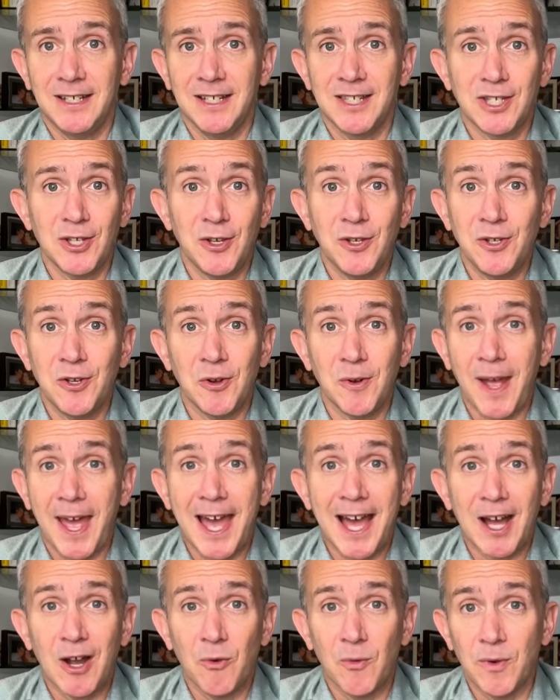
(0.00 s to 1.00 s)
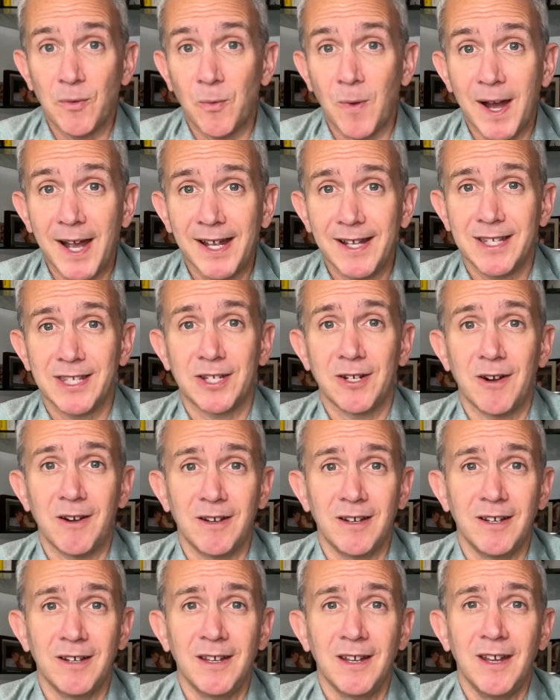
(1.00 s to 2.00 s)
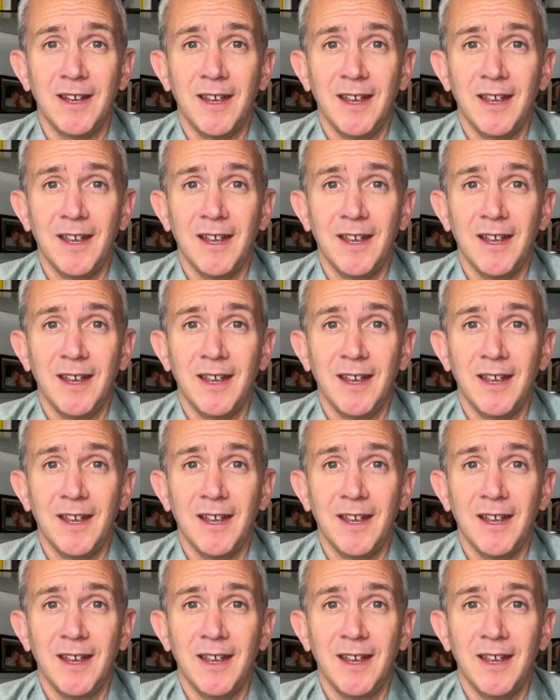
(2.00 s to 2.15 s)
and so you know how and why it started,